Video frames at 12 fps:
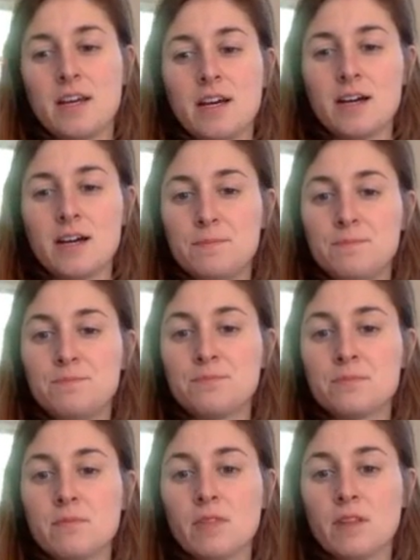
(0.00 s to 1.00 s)
Um,
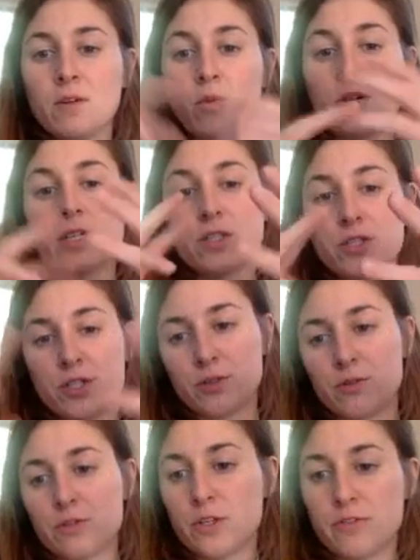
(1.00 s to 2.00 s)
1 and
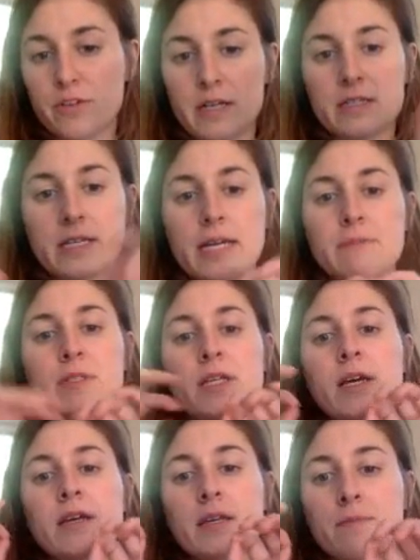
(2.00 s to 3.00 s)
2 different enzymes.
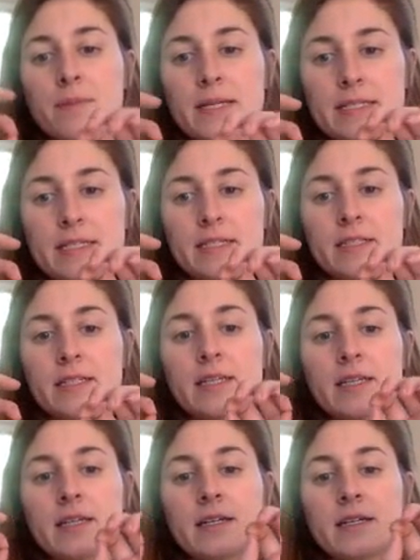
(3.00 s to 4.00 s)
They
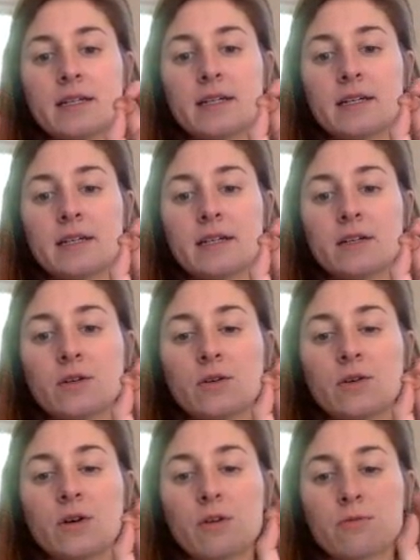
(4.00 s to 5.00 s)
basically
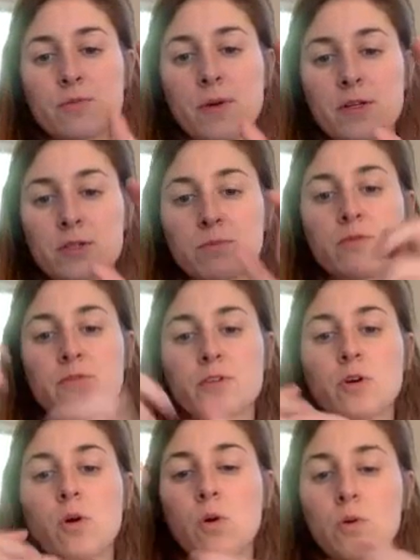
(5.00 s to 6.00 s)
are responsible for
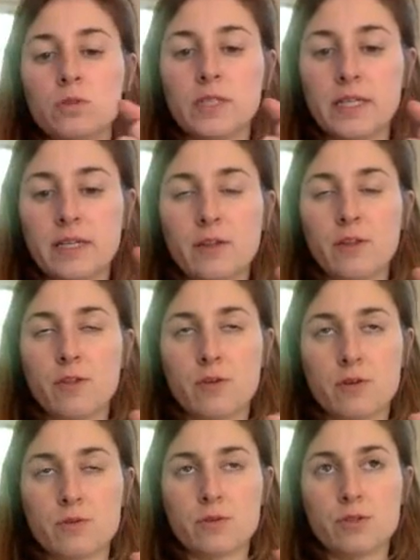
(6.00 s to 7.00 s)
holding
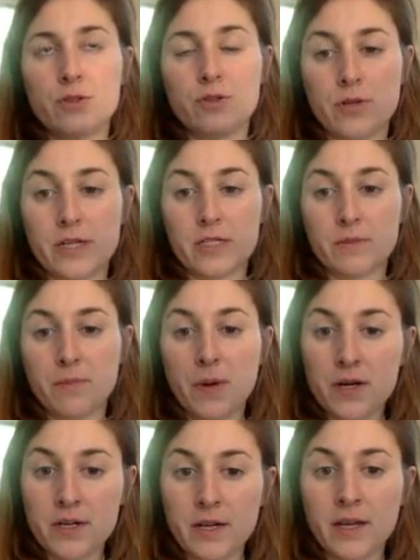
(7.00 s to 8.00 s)
those two strands
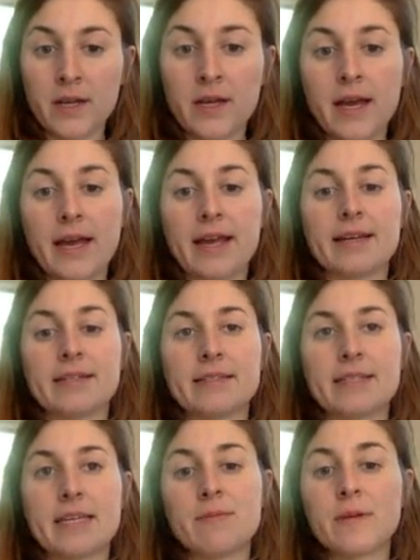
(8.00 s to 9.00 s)
apart and
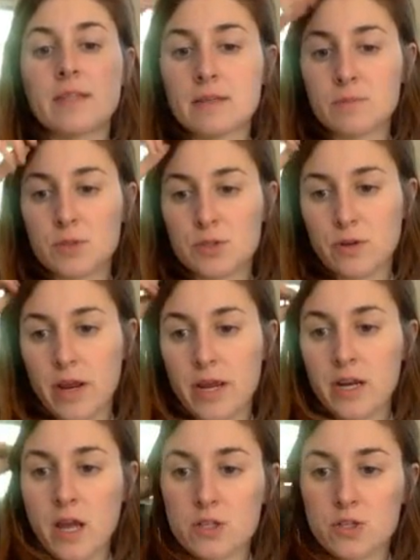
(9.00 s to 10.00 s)
keeping them
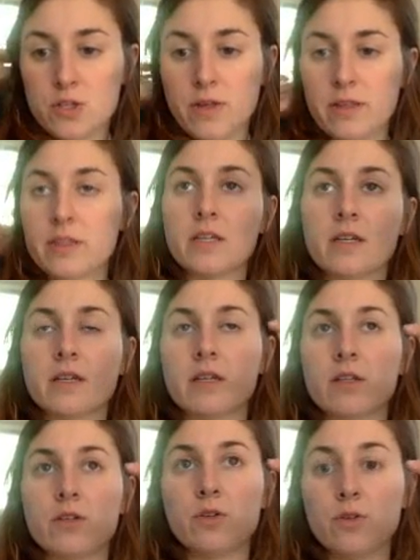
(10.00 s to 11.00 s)
straight so that the
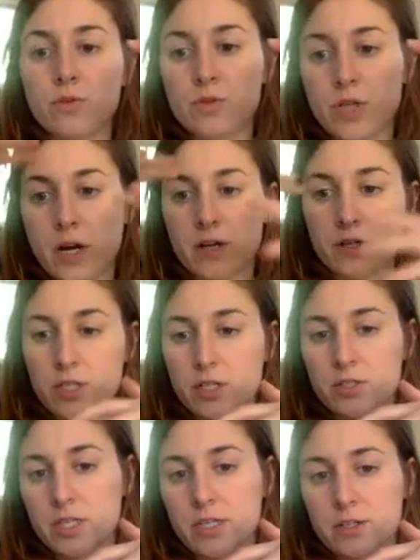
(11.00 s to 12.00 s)
new daughter
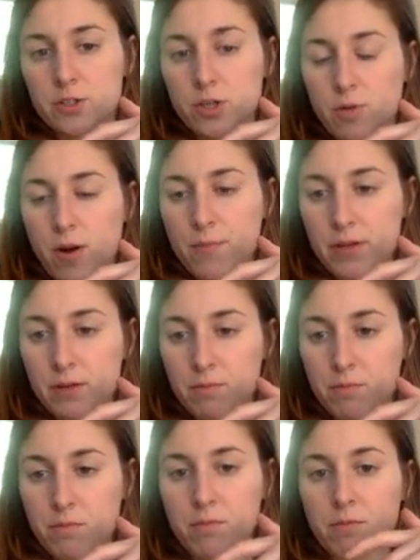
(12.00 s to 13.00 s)
cells can show up and
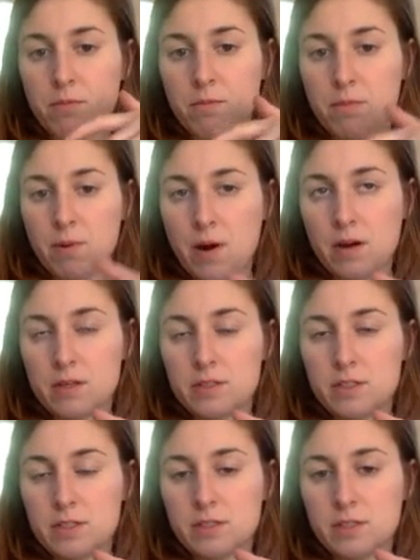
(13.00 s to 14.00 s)
bond.